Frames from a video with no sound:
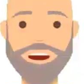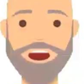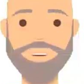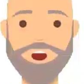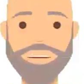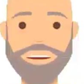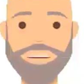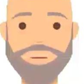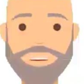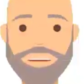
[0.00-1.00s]
Then I'd like to
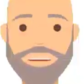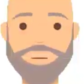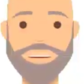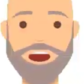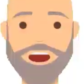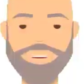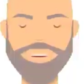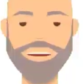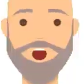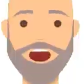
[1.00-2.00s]
have
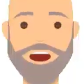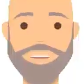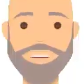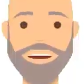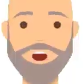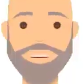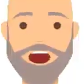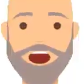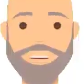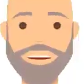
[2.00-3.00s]
Dear, followed
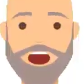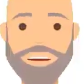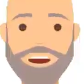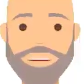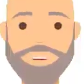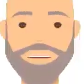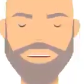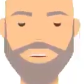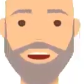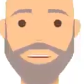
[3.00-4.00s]
by their first name.
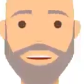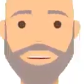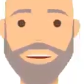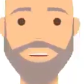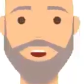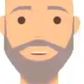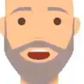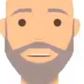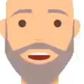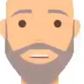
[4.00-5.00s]
Let's add their first name in
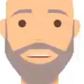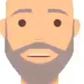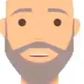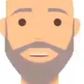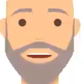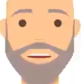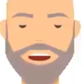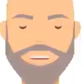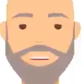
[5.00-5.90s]
quickly. There we go.